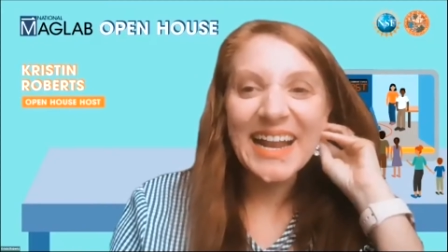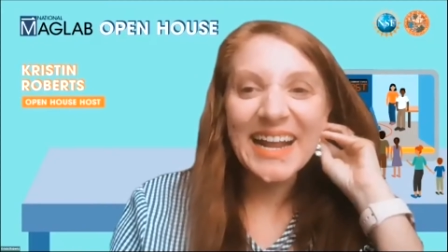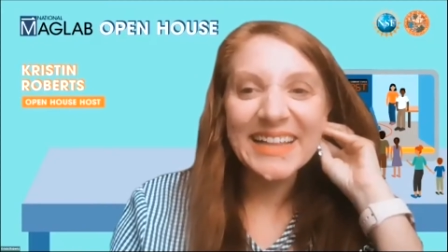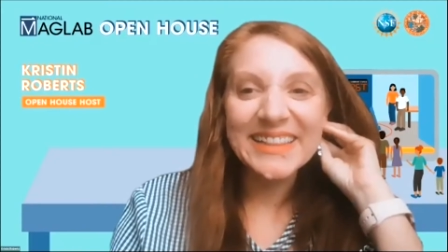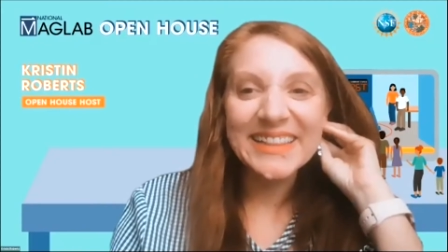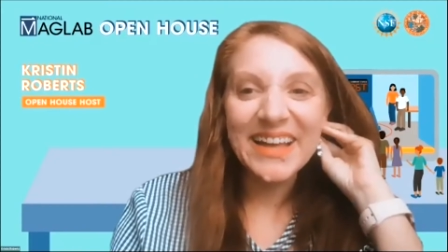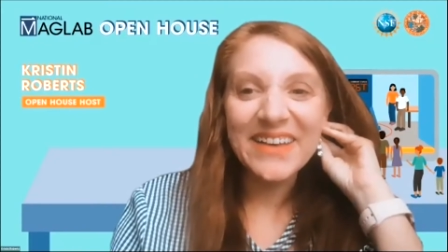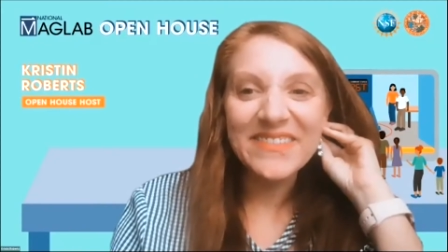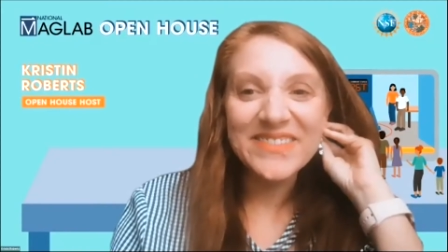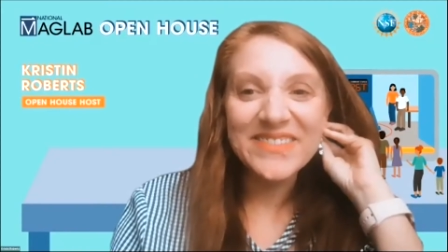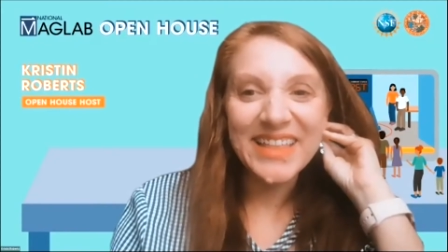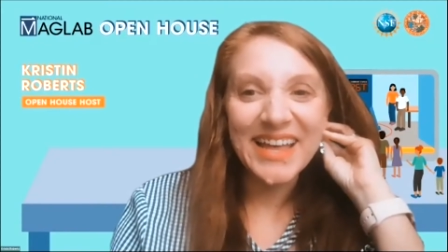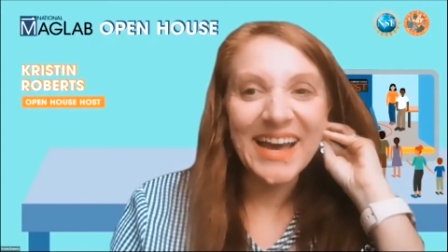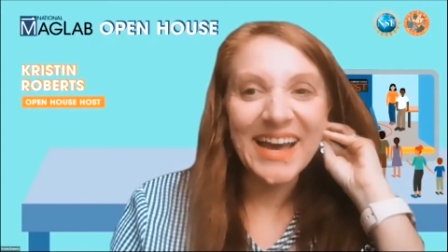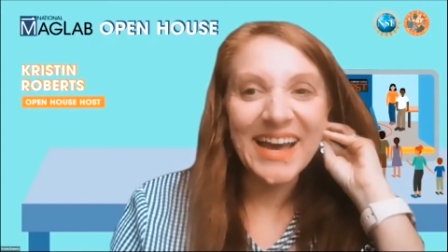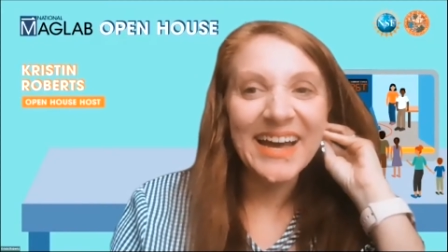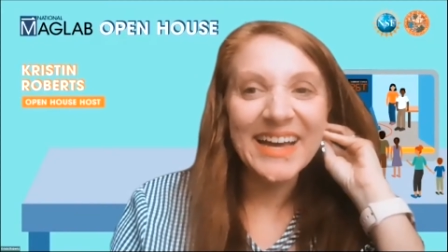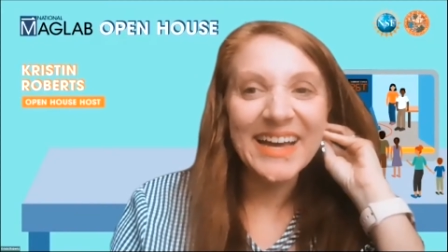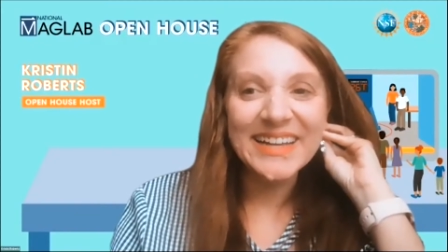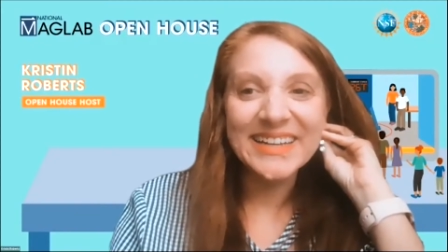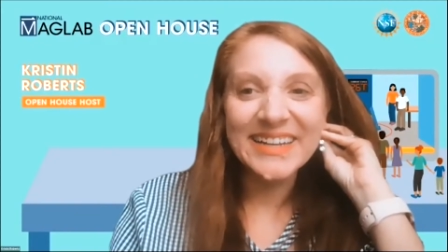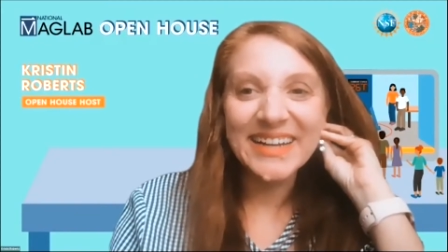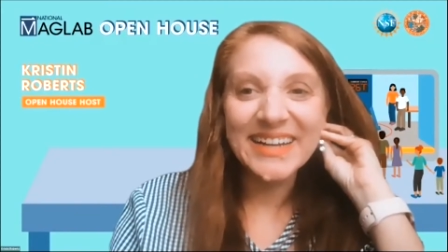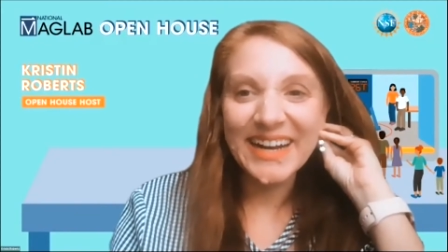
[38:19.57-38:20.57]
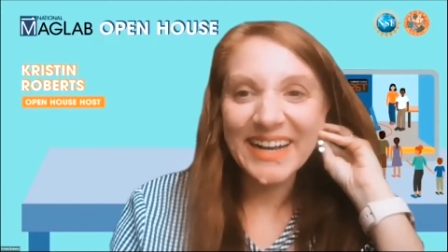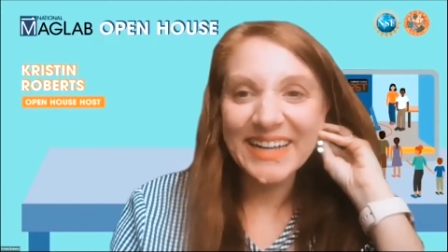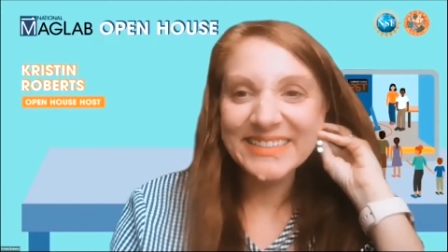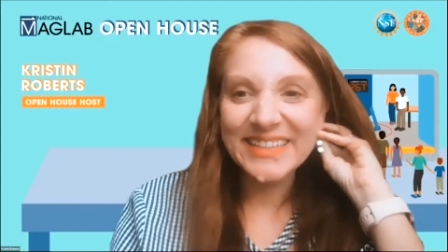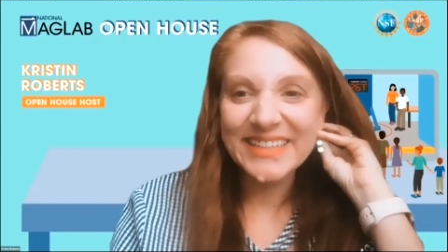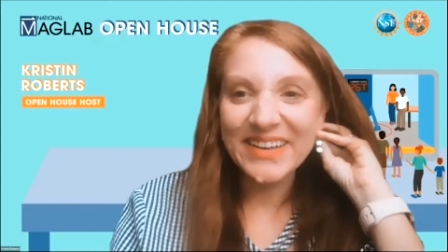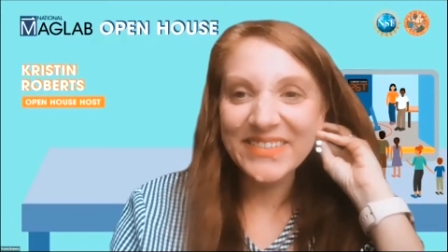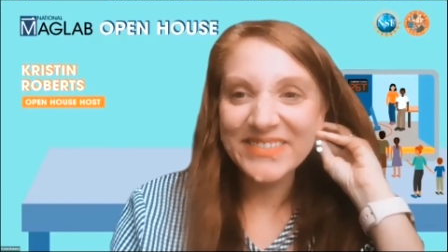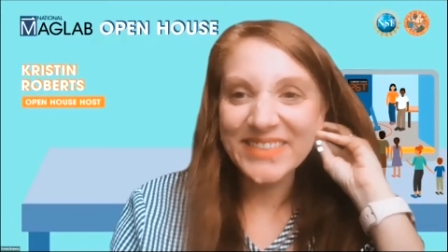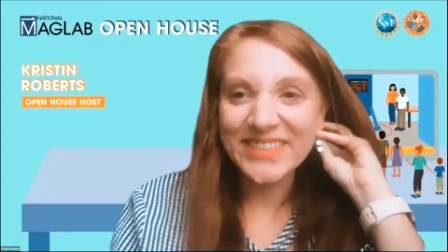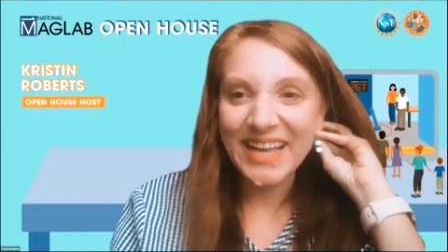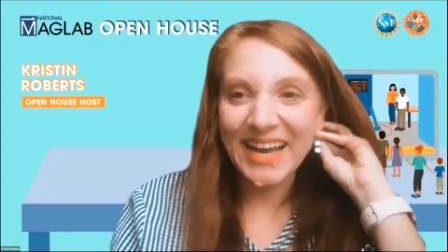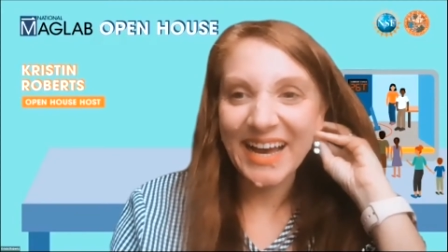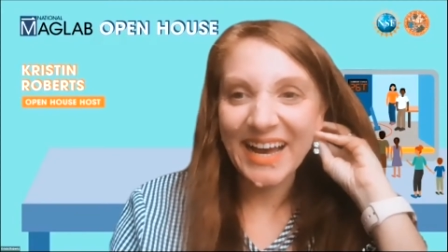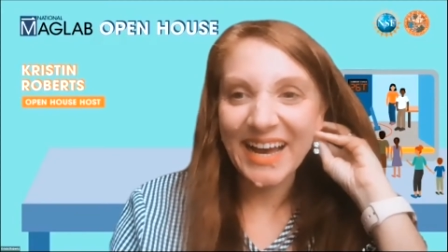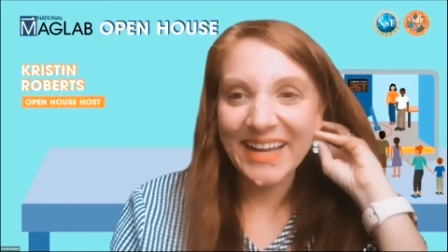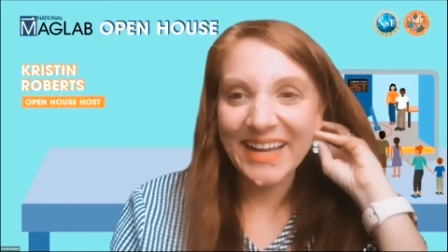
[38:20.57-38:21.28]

I love that. I love that.